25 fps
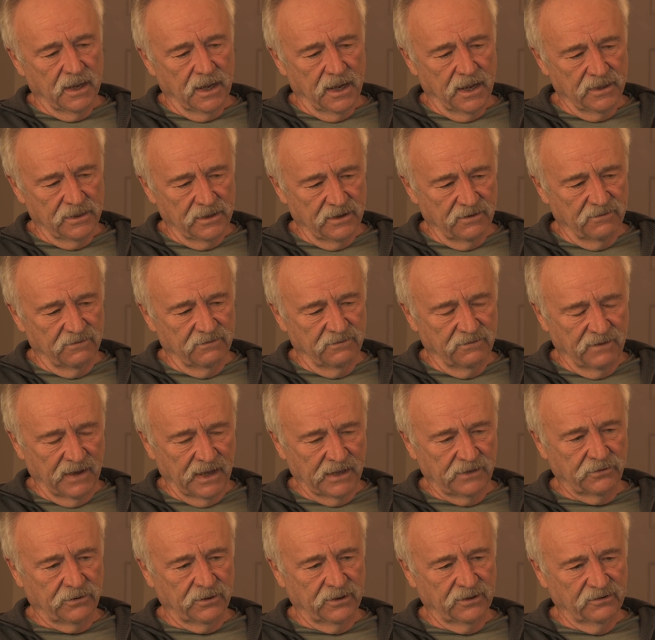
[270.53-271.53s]
And the
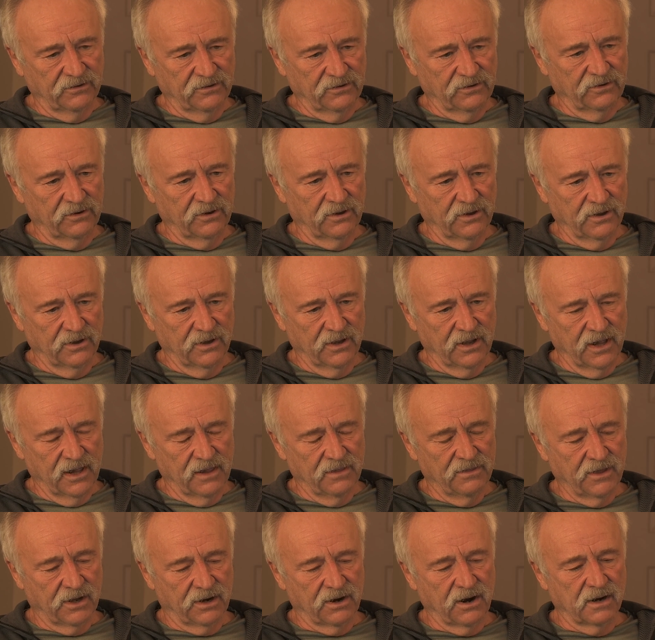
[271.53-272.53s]
veterans
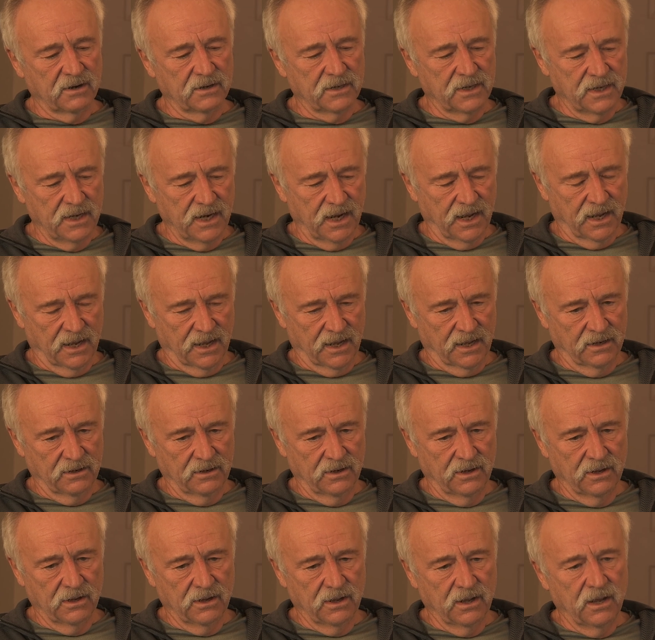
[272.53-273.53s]
that are
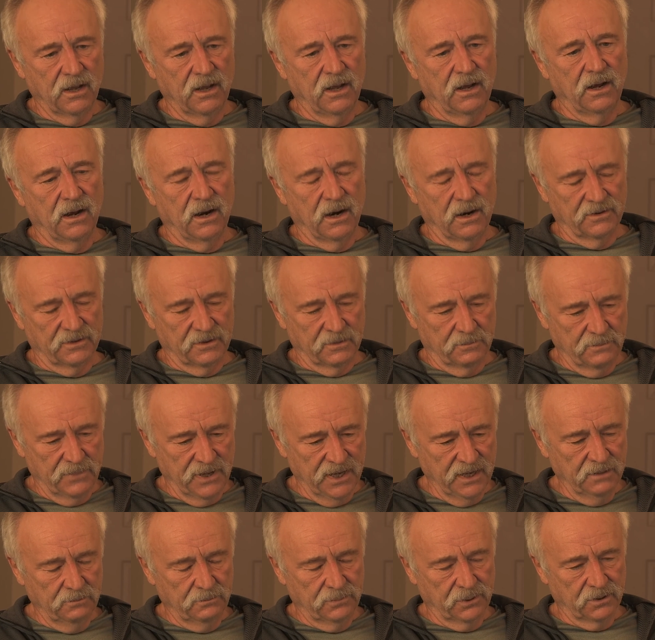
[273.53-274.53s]
dead are the
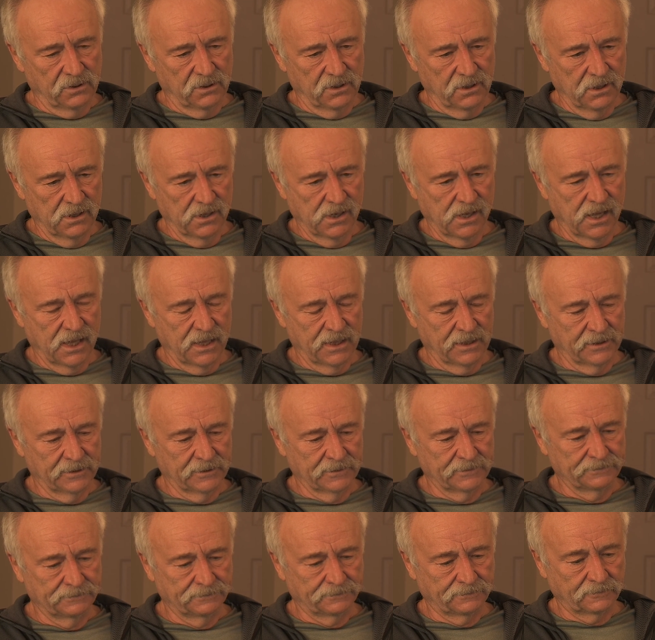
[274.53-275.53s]
people
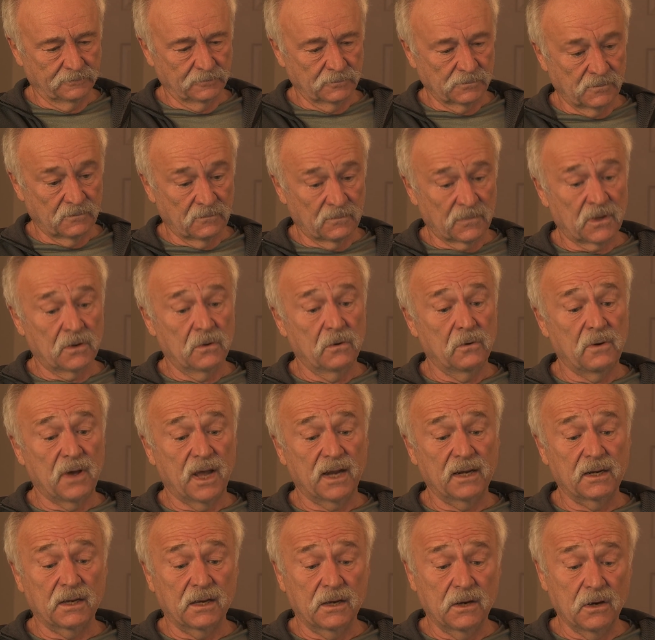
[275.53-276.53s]
who
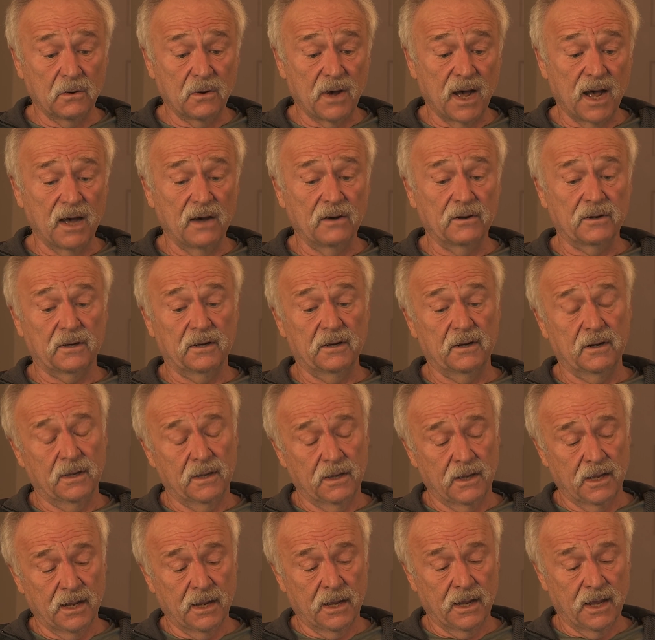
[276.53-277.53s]
had to go out
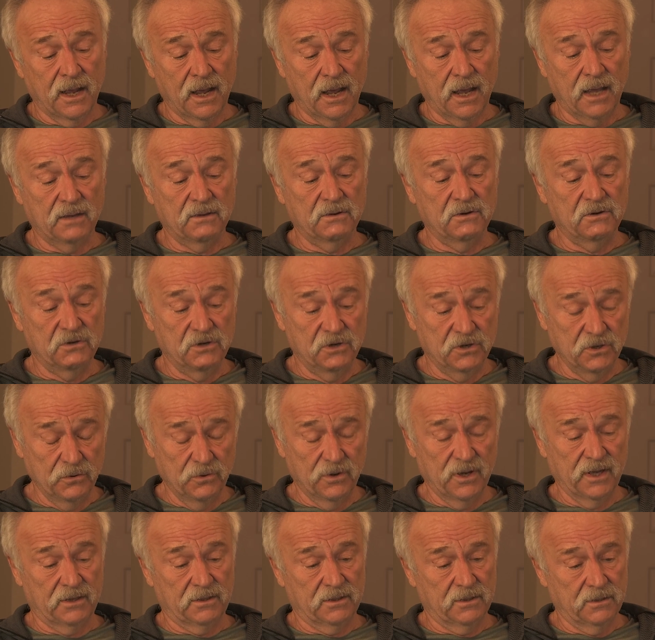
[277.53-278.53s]
and do
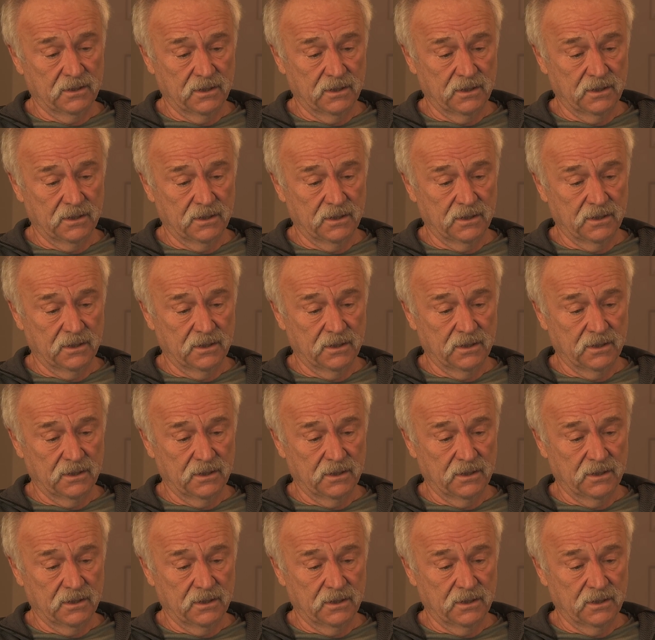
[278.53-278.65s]
it.